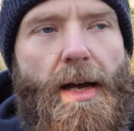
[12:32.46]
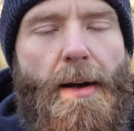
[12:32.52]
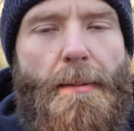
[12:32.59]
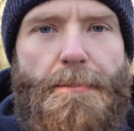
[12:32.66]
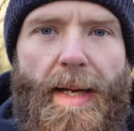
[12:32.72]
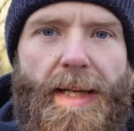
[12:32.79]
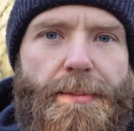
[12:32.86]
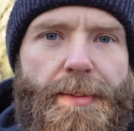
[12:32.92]

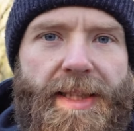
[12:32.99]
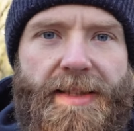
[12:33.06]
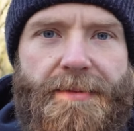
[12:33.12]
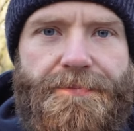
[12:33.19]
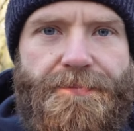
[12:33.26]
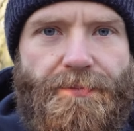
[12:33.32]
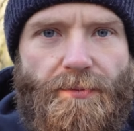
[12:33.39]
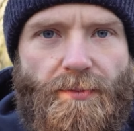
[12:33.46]
Maybe
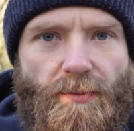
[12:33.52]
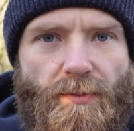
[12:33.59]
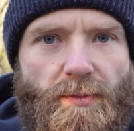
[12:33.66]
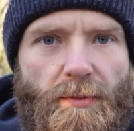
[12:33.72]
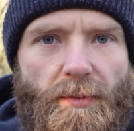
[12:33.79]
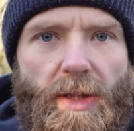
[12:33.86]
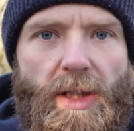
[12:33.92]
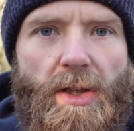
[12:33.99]

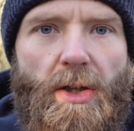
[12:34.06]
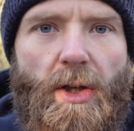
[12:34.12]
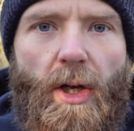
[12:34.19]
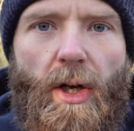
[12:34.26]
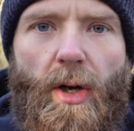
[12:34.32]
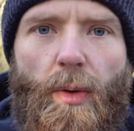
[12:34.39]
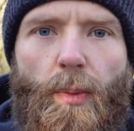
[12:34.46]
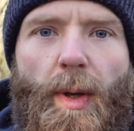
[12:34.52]

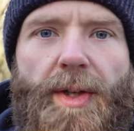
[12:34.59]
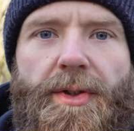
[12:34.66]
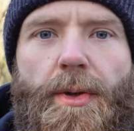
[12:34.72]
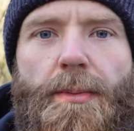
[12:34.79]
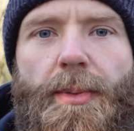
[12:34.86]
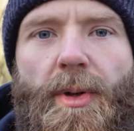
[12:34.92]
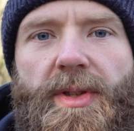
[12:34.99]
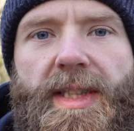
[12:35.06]
when
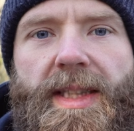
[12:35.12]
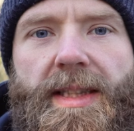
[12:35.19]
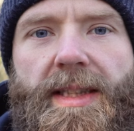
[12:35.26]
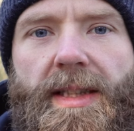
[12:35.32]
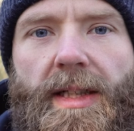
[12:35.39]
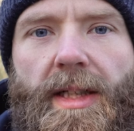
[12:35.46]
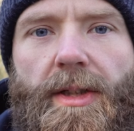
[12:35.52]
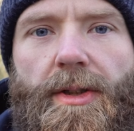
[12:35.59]
your body